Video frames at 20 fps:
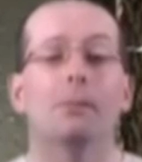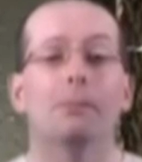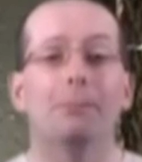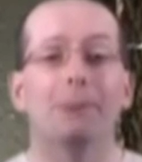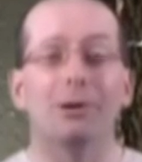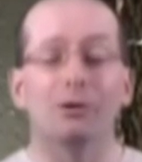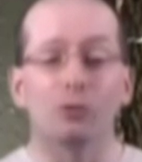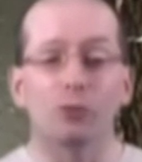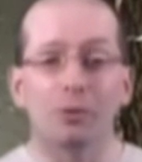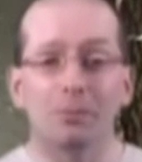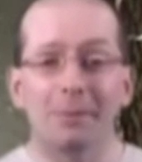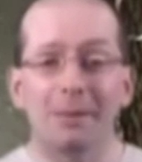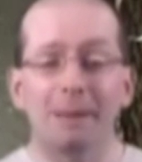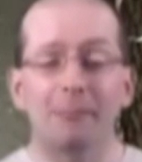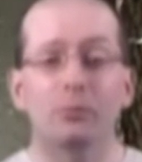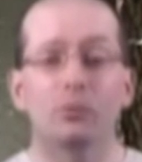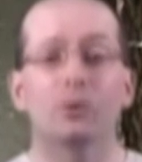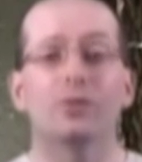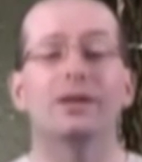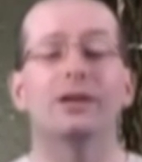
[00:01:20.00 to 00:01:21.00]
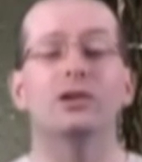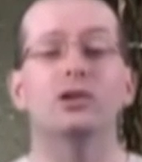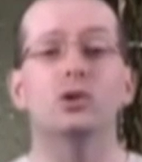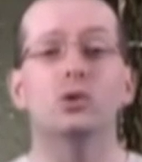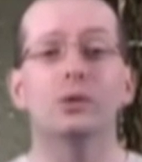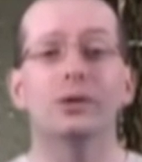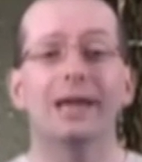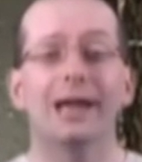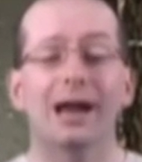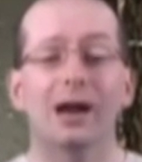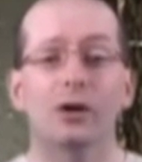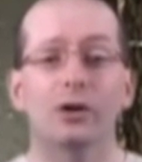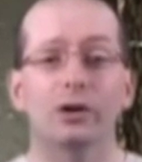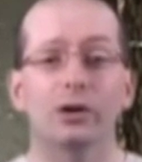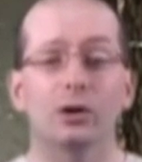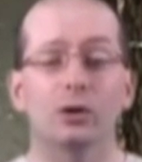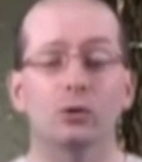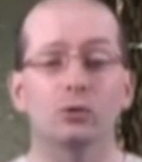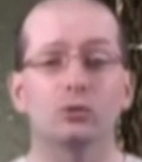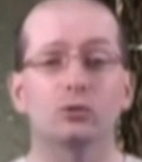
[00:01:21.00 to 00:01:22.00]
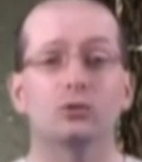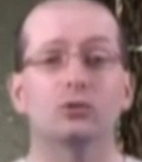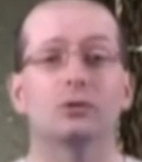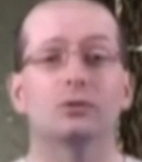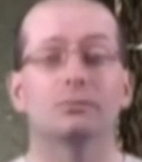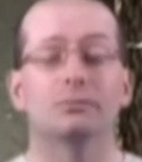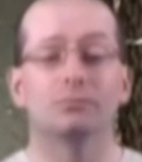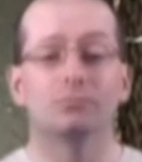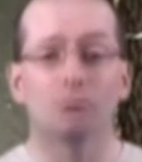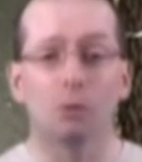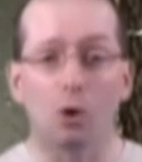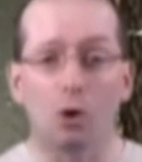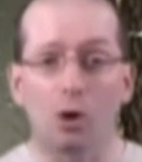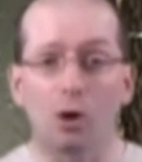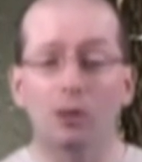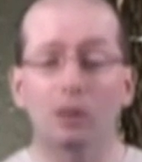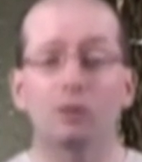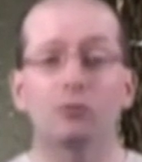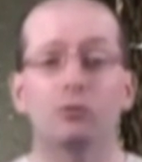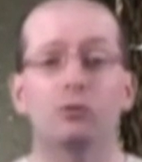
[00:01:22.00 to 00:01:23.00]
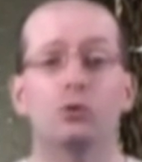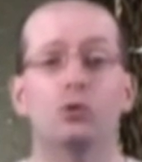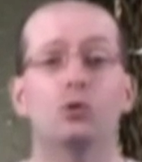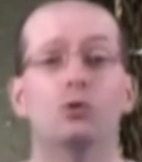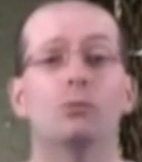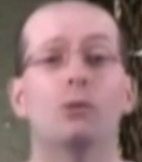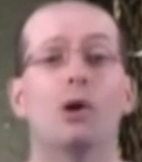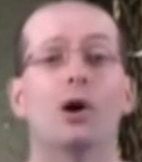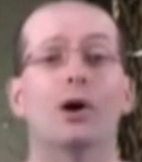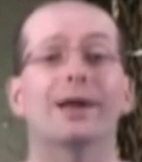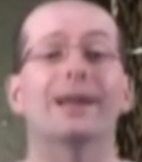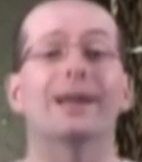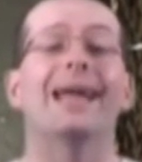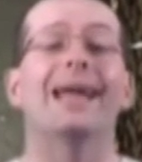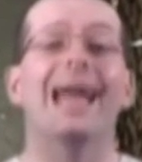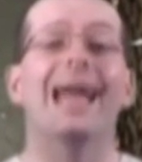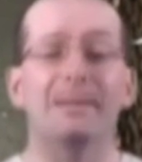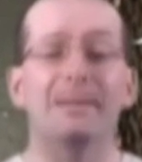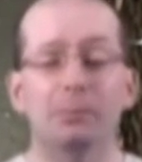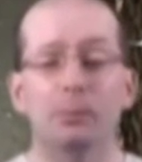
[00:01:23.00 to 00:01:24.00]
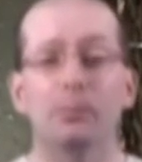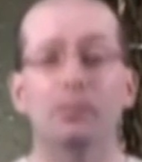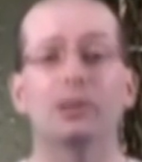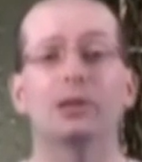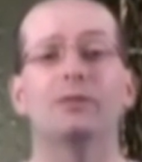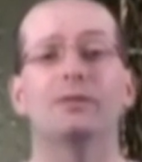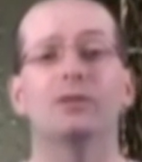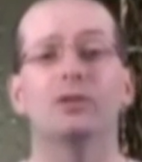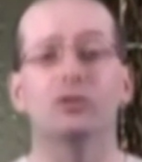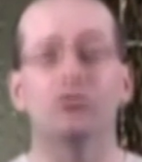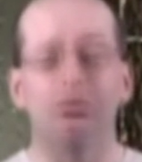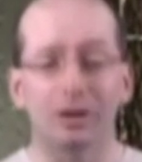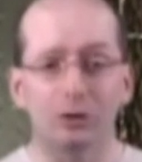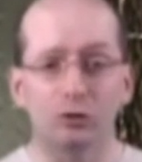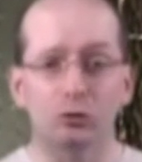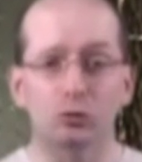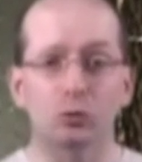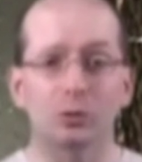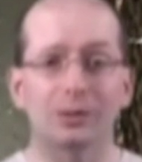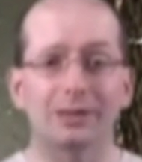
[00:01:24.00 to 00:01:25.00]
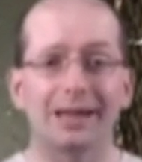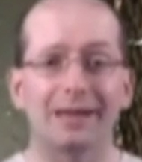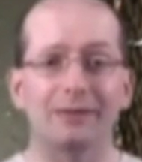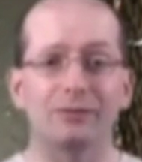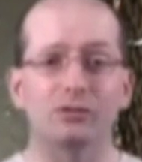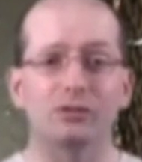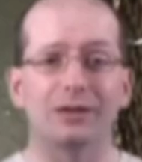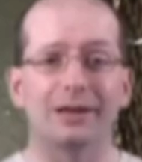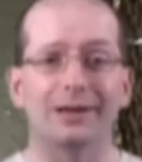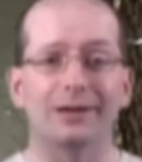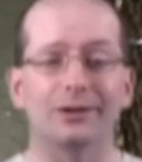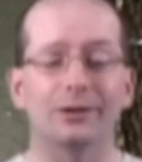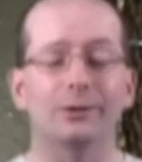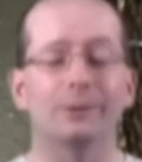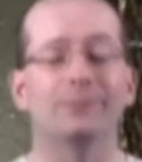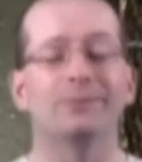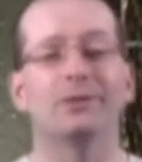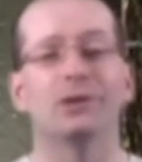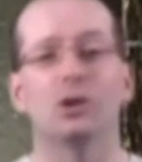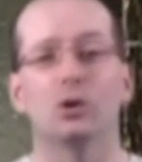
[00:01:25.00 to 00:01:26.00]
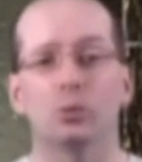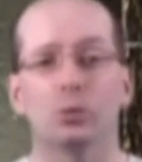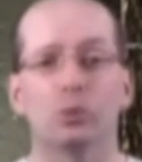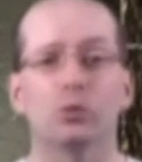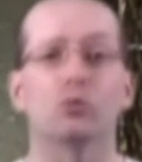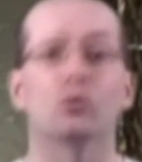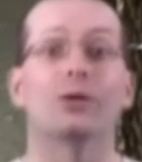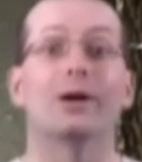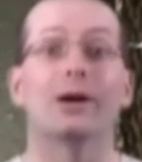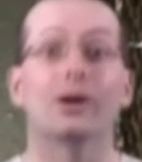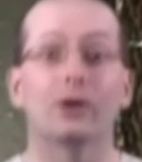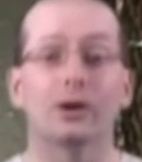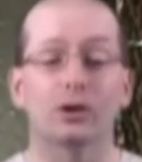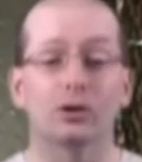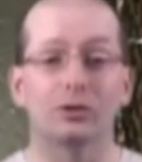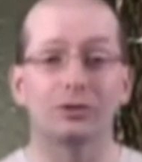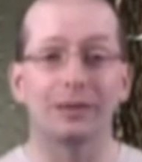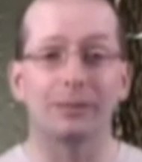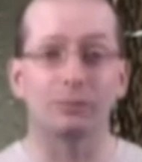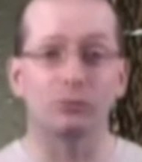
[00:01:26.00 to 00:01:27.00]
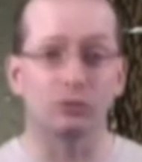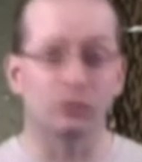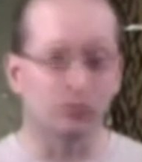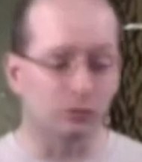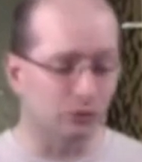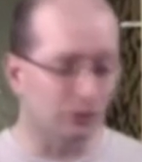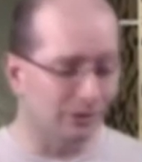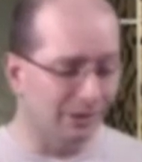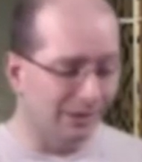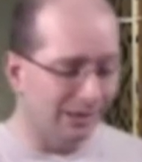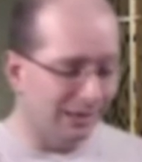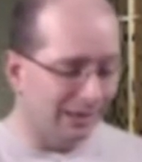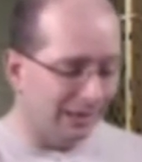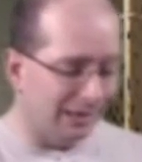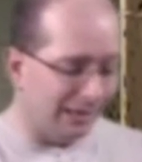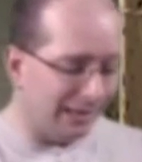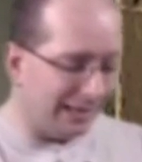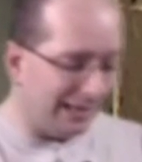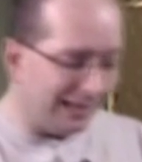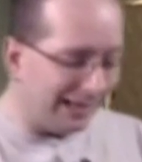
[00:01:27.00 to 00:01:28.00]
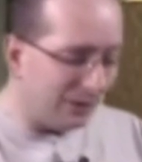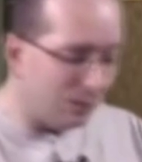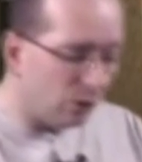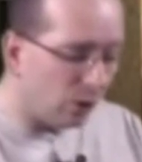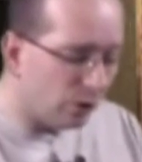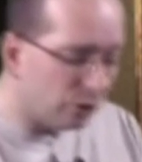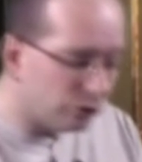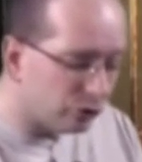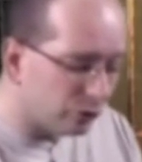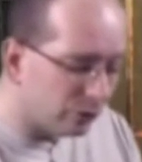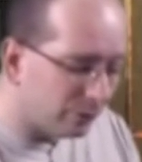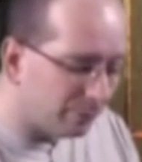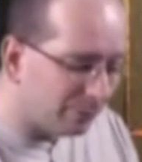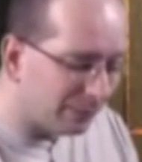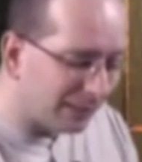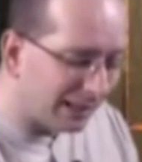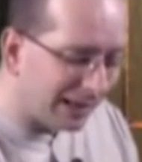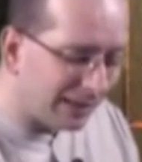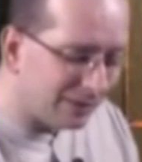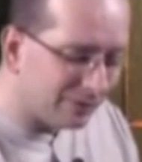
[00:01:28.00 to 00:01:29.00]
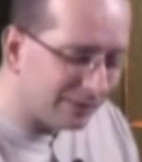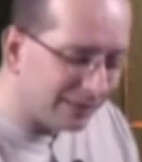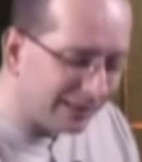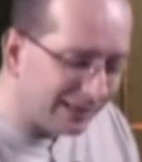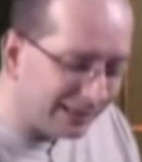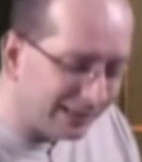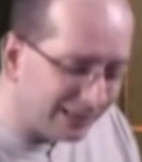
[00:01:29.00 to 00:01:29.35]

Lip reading: But remember that eukaryotes, all of whom are capable of a sexual life cycle, with rare exceptions, it also implies that in